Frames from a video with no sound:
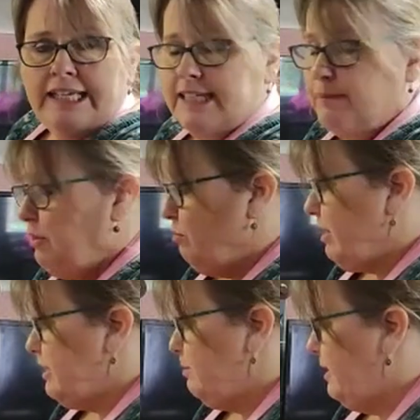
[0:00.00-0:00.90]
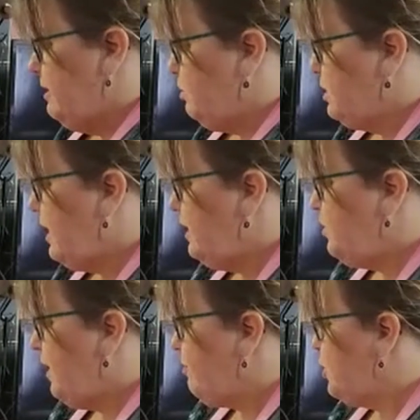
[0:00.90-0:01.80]
some of the recipes will tell you
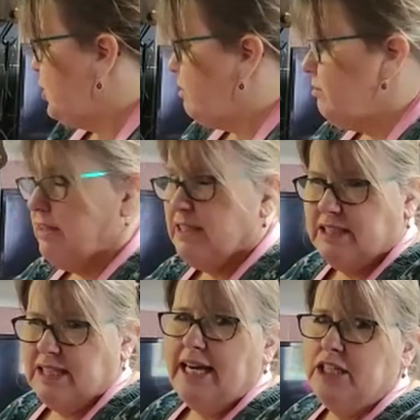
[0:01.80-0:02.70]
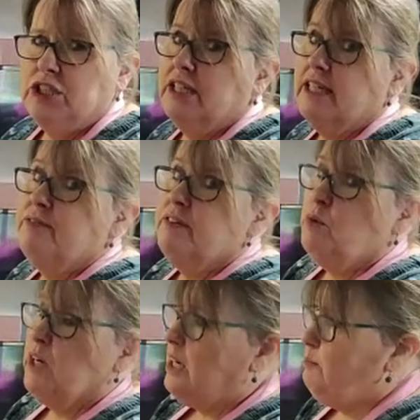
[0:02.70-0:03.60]
to add the sugar at this stage. Now, given
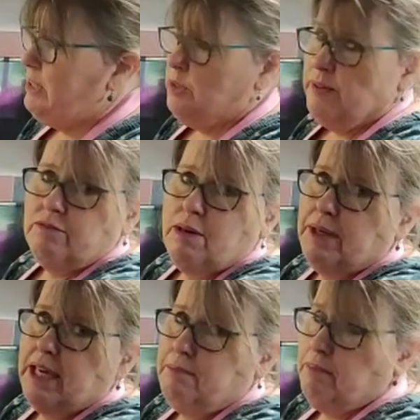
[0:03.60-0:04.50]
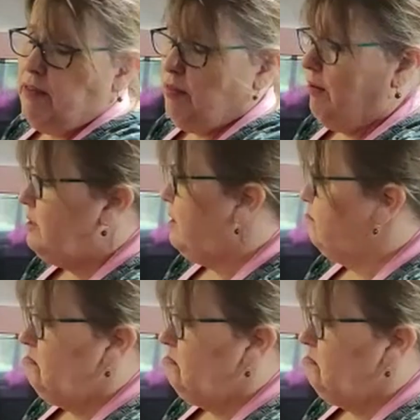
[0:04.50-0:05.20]
we're going to be doing rubbing in method,